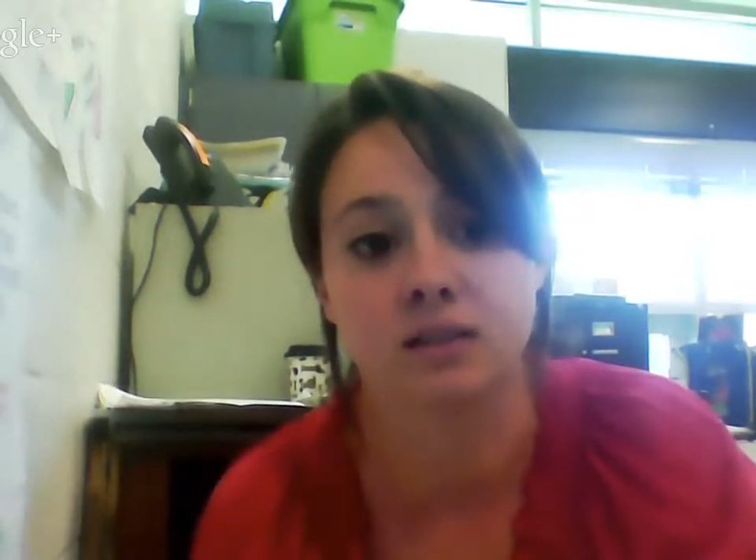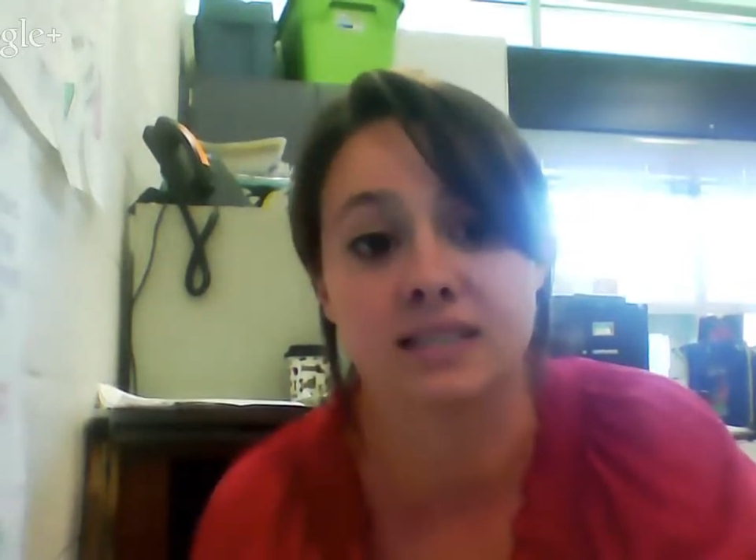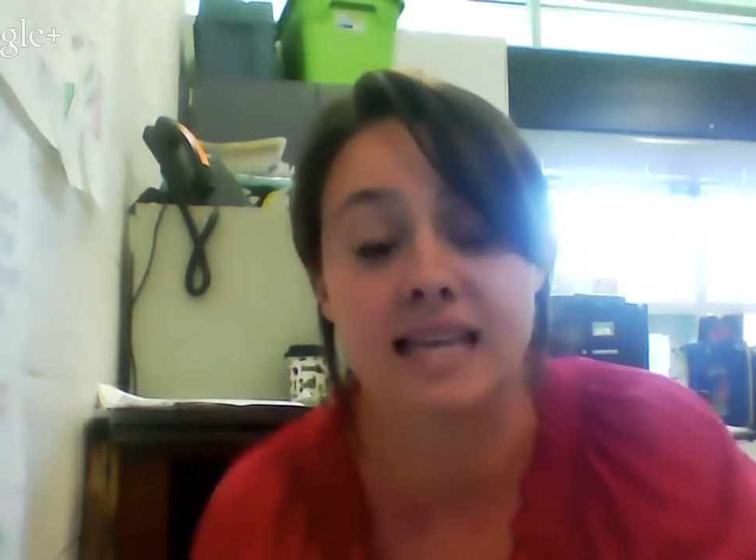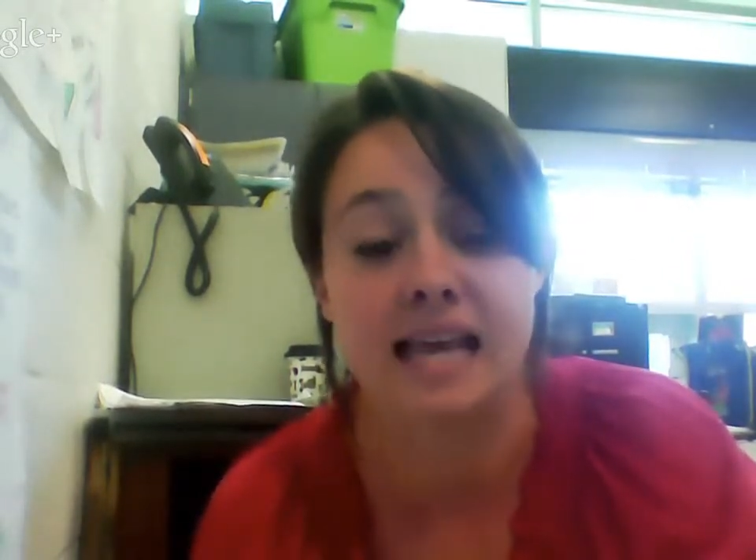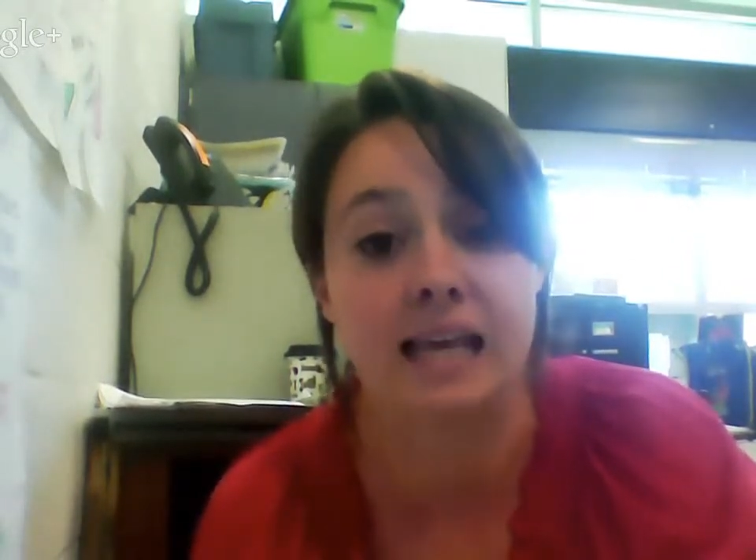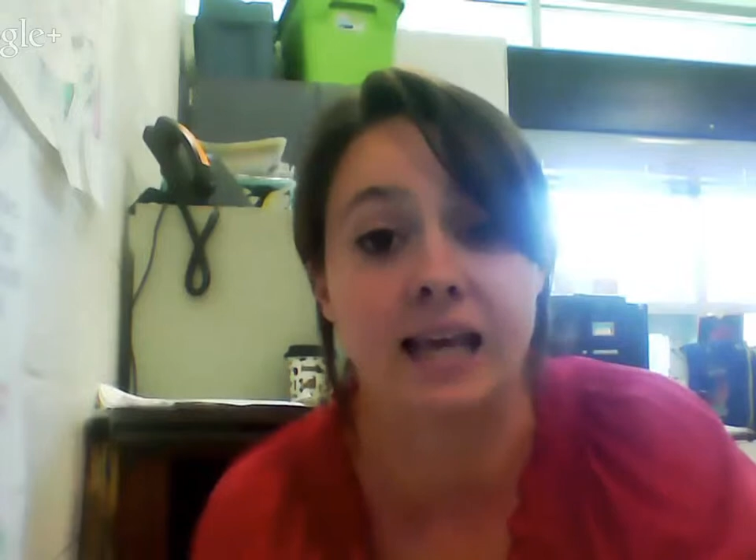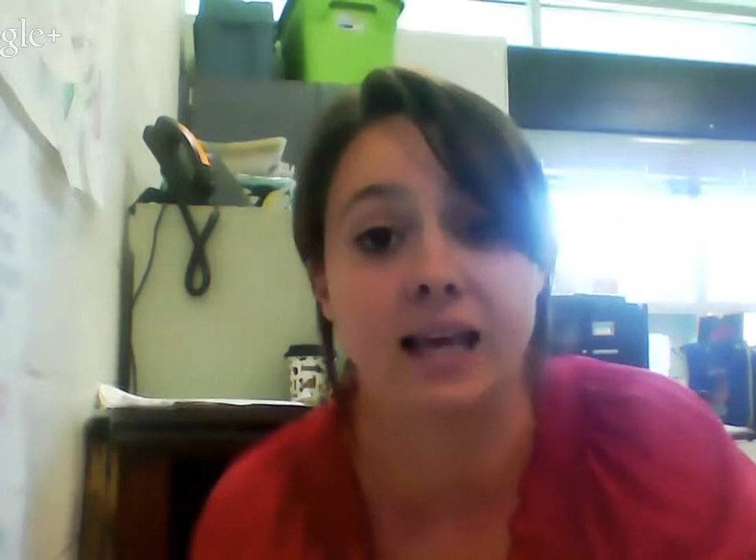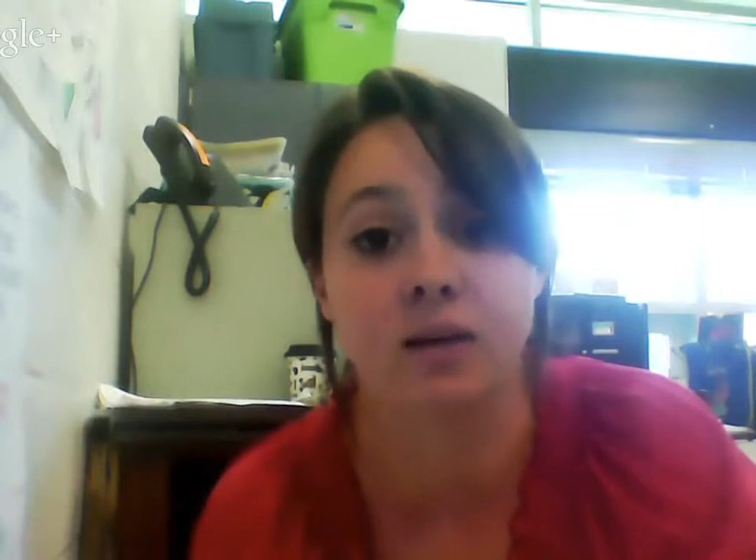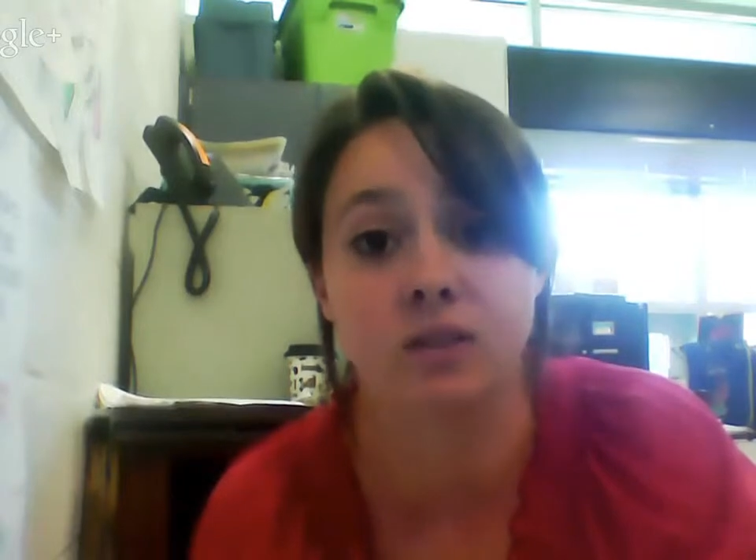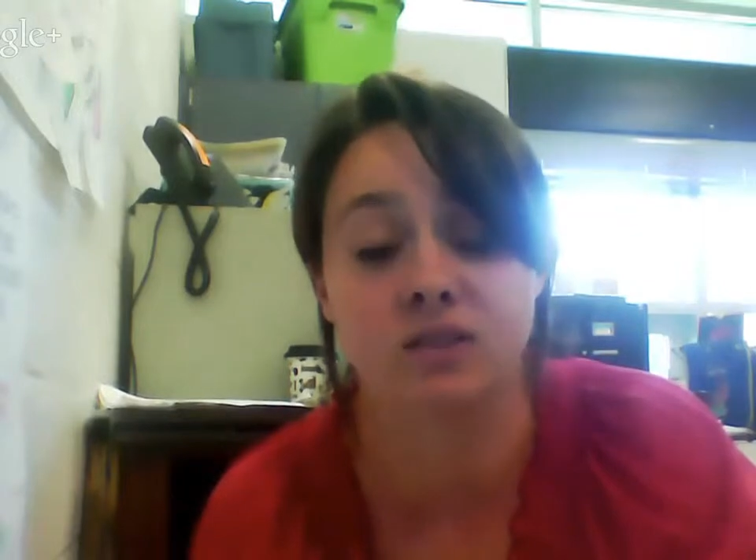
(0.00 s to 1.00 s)
taking it,
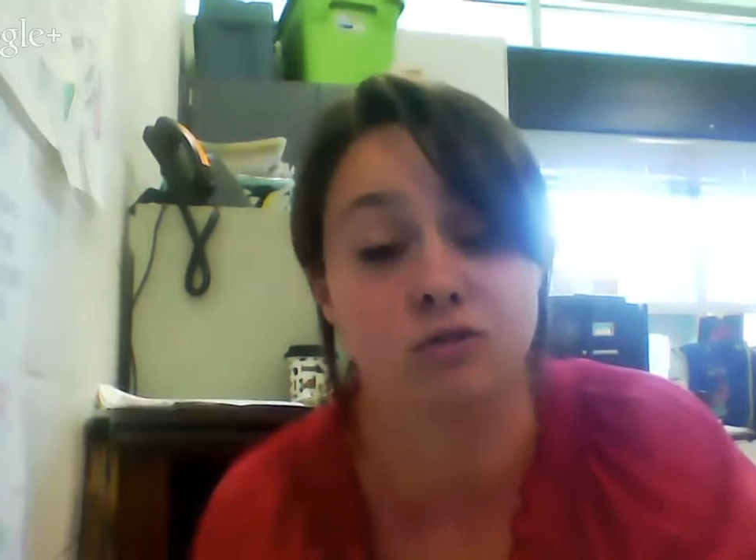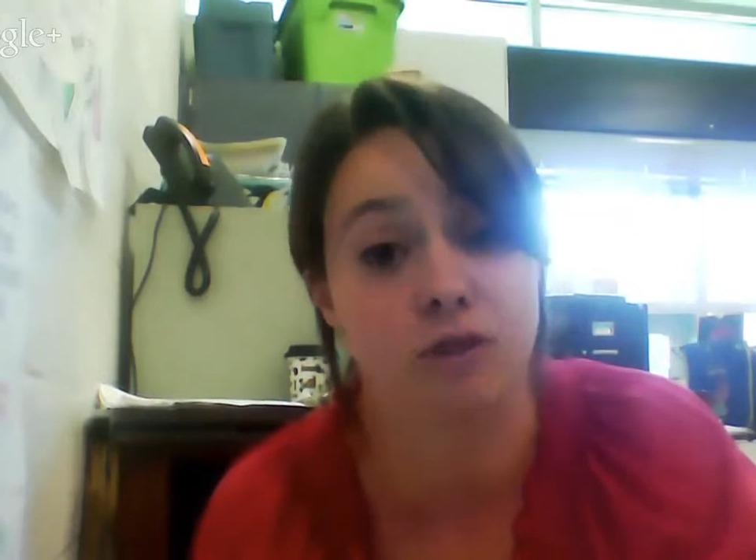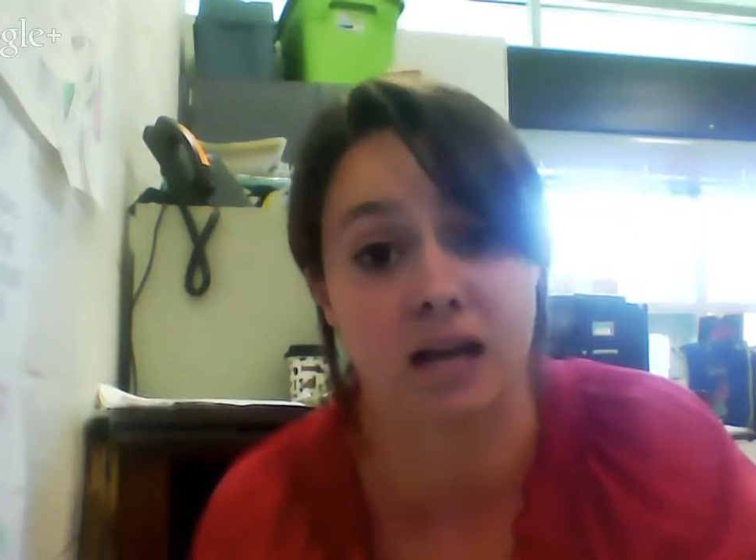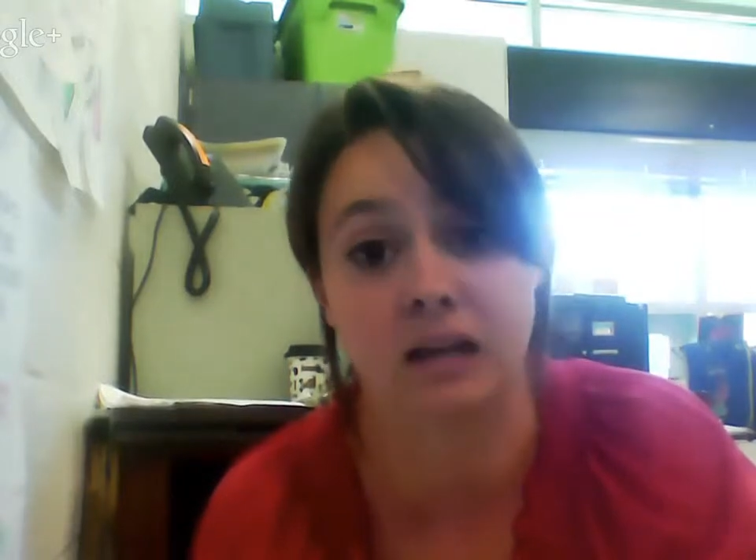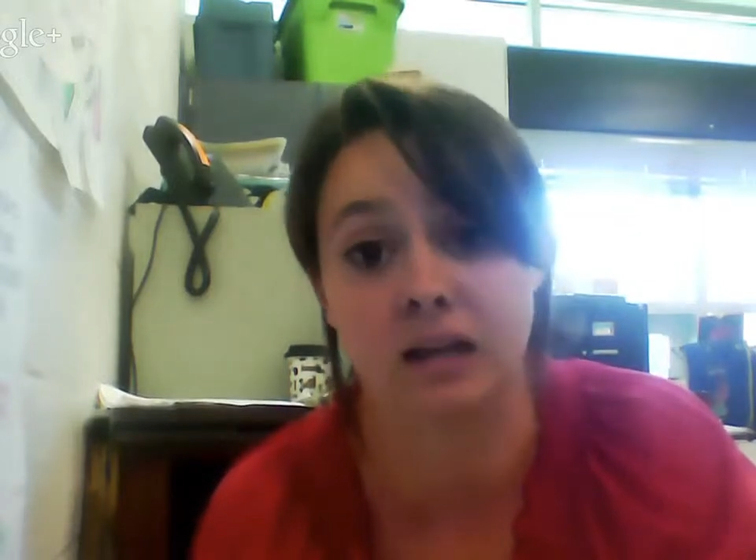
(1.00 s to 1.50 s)
which is great.